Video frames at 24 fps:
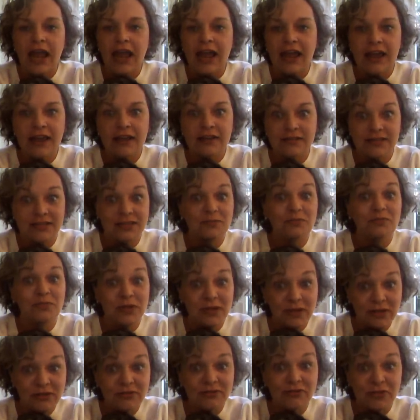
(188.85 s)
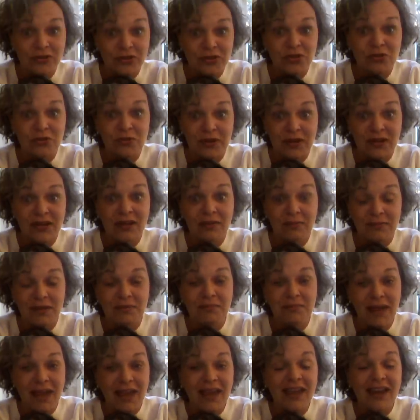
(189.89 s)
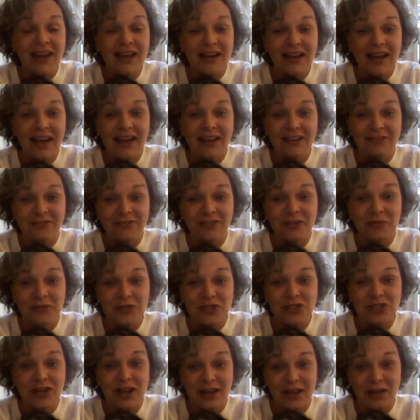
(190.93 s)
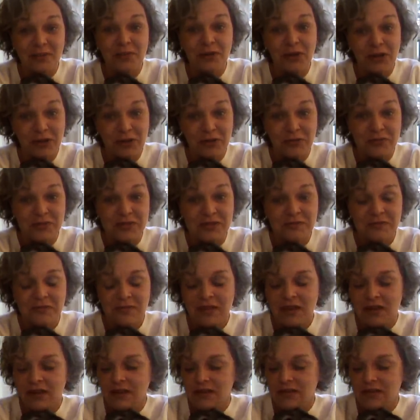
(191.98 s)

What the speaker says: and some beautiful jewelry can be made out of Flemish giant poops.